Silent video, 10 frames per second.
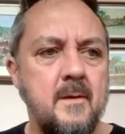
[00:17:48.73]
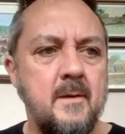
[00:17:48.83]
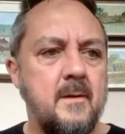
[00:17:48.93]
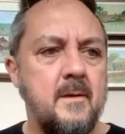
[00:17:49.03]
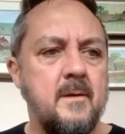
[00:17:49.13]

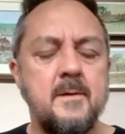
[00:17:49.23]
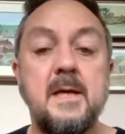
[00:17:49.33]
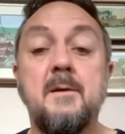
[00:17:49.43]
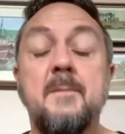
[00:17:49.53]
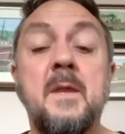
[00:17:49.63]
Anyway,
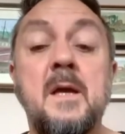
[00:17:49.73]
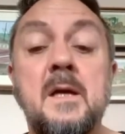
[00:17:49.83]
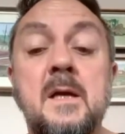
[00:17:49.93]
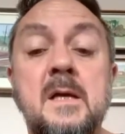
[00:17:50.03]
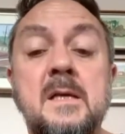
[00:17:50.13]

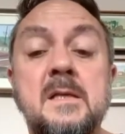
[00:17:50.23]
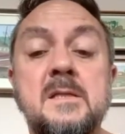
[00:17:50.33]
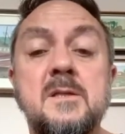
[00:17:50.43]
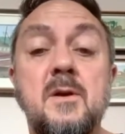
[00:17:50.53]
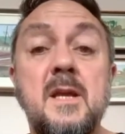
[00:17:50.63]
so
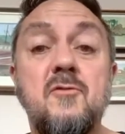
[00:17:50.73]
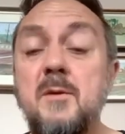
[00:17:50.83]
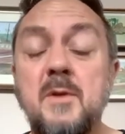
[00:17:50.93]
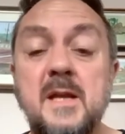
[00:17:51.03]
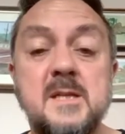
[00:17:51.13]
an incredible
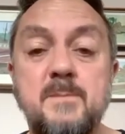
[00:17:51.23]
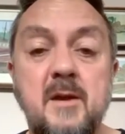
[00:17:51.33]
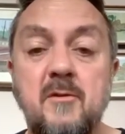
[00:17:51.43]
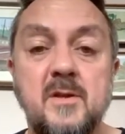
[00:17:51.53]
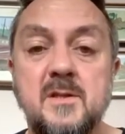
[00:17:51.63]

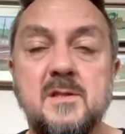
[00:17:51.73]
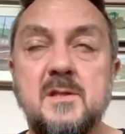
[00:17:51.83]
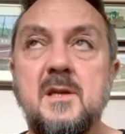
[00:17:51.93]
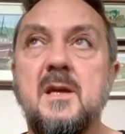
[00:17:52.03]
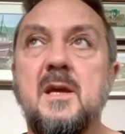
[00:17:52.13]
experience
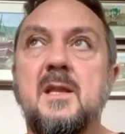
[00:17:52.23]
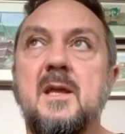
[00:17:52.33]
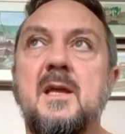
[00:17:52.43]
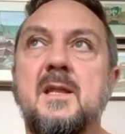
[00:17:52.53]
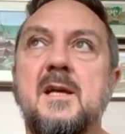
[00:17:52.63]

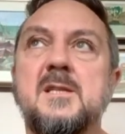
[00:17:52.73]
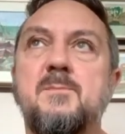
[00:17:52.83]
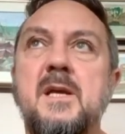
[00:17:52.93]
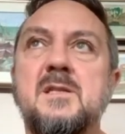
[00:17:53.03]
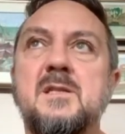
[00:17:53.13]
in that
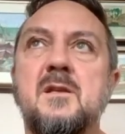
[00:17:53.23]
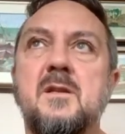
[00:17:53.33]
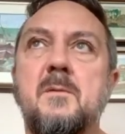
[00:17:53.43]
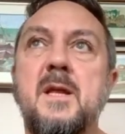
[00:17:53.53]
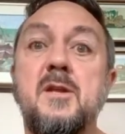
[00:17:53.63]
space.
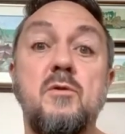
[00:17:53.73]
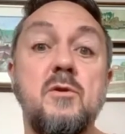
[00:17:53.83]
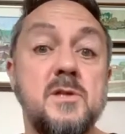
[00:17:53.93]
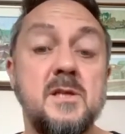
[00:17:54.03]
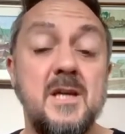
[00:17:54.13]
The menu
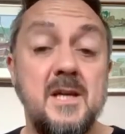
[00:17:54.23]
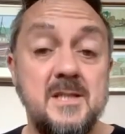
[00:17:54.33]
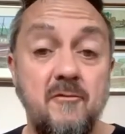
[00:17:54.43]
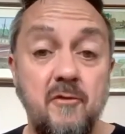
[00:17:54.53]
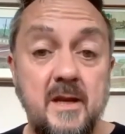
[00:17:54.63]
used to change
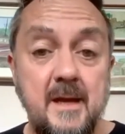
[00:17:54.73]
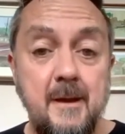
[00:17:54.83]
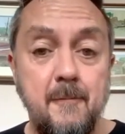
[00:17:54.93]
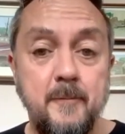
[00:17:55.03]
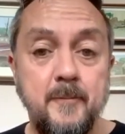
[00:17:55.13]
every day.